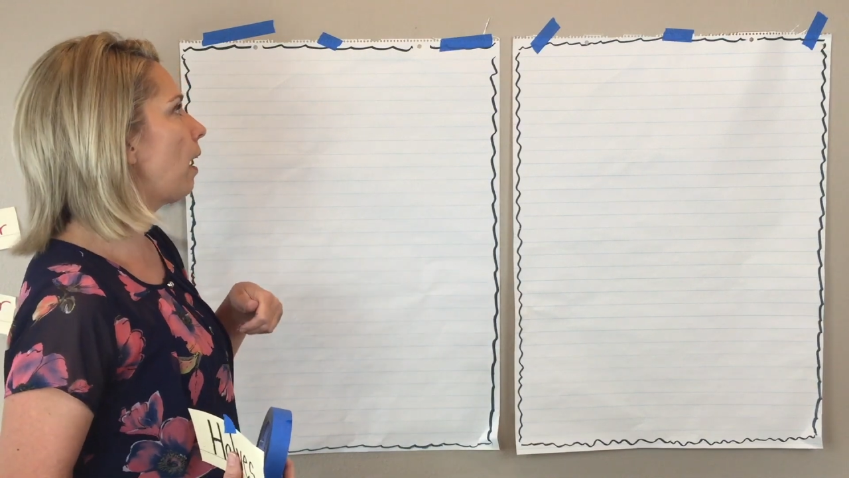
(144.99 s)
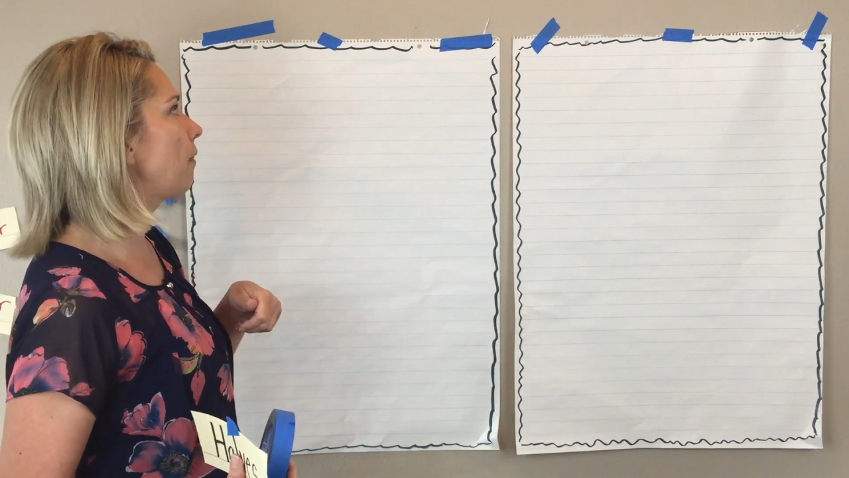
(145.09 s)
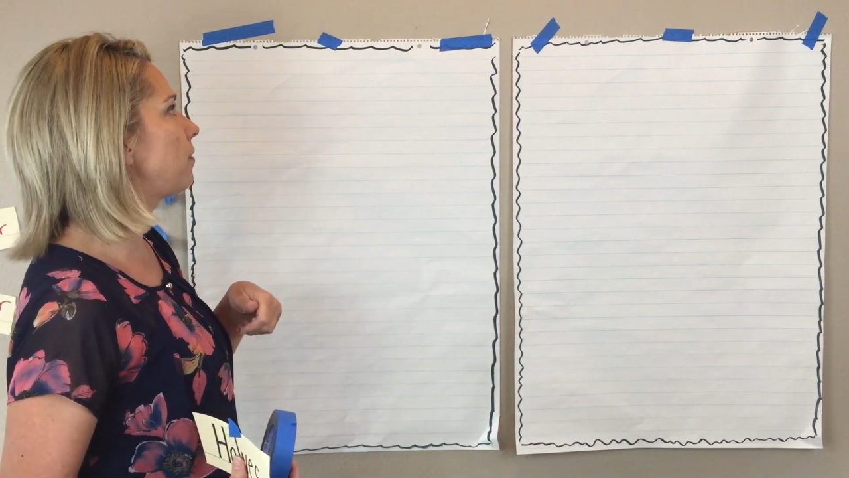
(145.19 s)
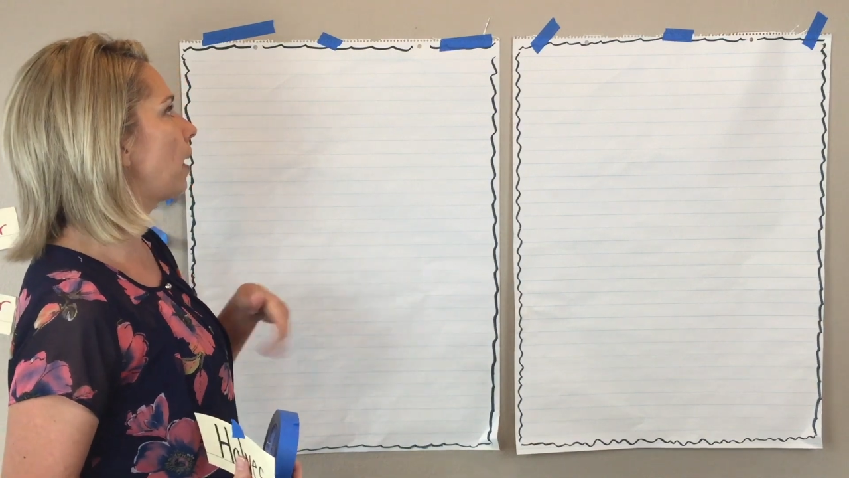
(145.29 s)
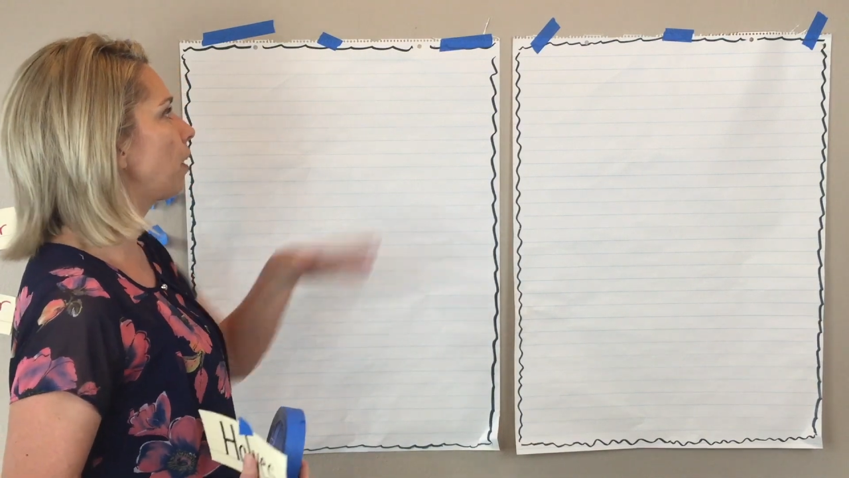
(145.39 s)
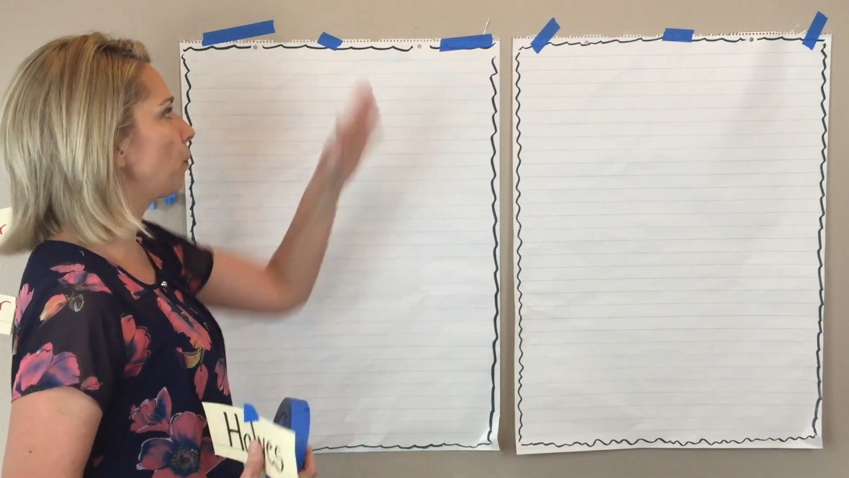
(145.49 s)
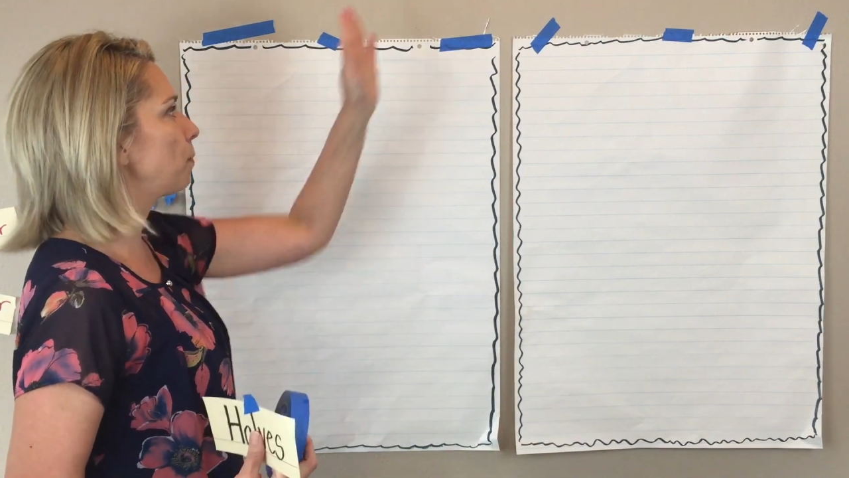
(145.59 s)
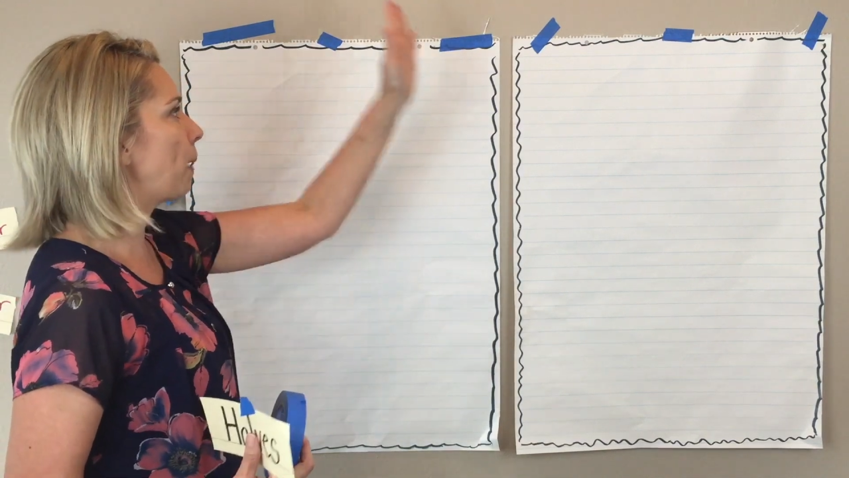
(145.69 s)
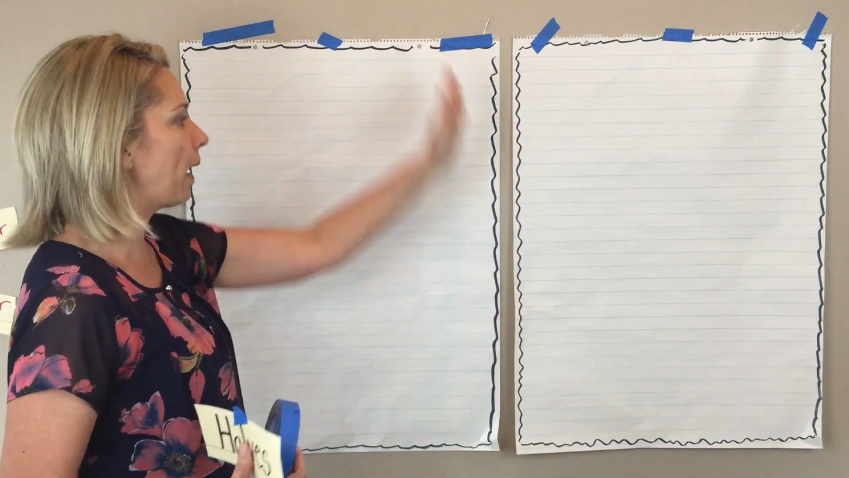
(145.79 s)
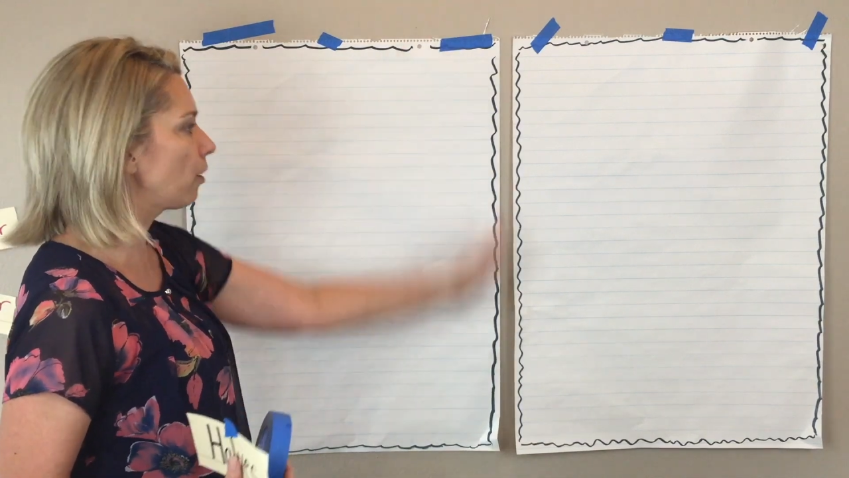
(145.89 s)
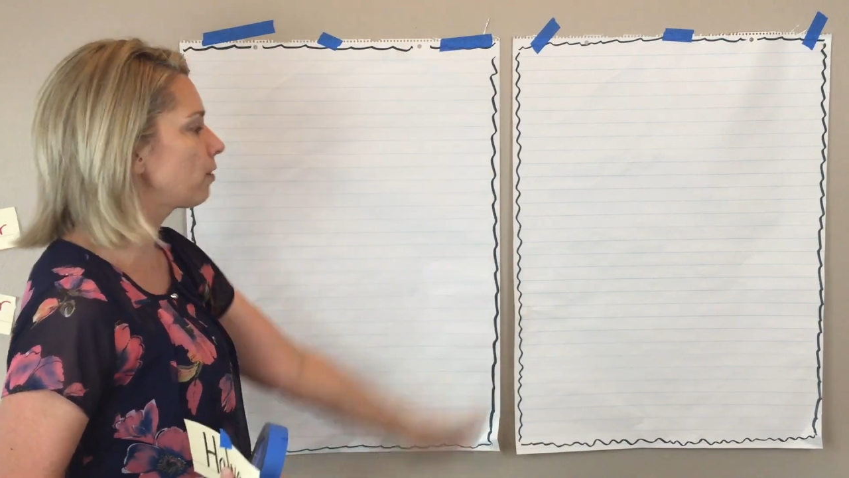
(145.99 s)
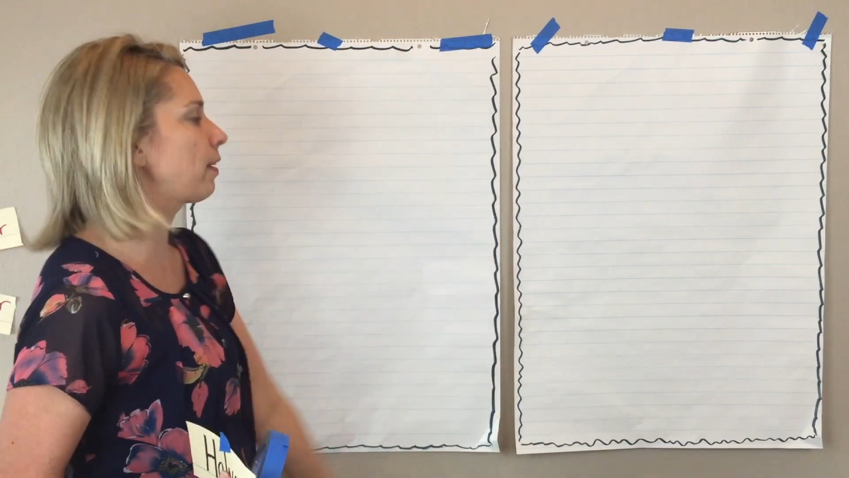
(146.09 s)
I've done it with painter's